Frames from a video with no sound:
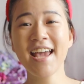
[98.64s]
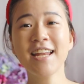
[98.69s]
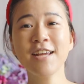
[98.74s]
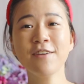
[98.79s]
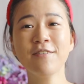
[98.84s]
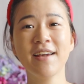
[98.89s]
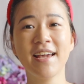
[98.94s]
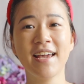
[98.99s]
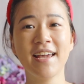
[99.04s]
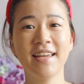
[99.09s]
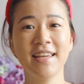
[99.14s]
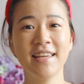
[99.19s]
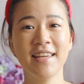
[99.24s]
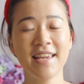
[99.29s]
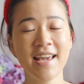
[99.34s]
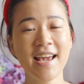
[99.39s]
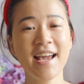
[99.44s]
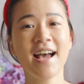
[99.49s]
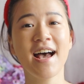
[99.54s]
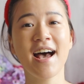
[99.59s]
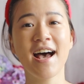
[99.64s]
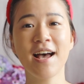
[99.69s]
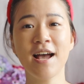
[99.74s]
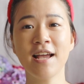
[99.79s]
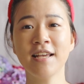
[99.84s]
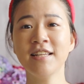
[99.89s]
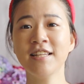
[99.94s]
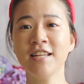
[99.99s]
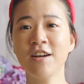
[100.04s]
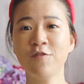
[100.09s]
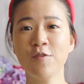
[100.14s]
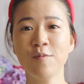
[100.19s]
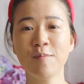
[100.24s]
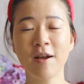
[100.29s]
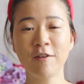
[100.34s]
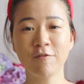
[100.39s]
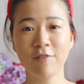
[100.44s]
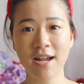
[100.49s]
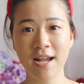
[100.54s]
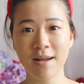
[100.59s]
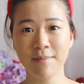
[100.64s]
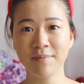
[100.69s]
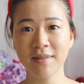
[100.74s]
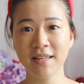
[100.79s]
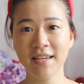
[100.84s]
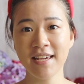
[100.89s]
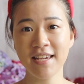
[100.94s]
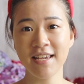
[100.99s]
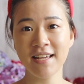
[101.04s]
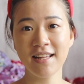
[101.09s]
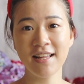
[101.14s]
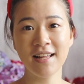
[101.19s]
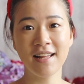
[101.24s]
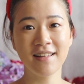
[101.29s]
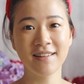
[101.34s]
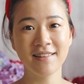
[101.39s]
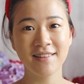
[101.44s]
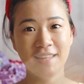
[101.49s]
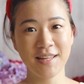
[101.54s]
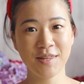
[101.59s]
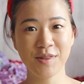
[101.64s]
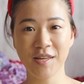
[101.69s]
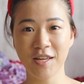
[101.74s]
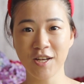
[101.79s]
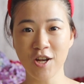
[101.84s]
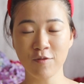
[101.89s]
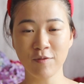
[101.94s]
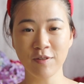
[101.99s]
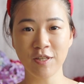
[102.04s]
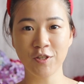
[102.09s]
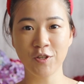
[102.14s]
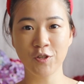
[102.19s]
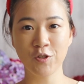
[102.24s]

Anyway, yeah, enough of my rambling. Let's get on with the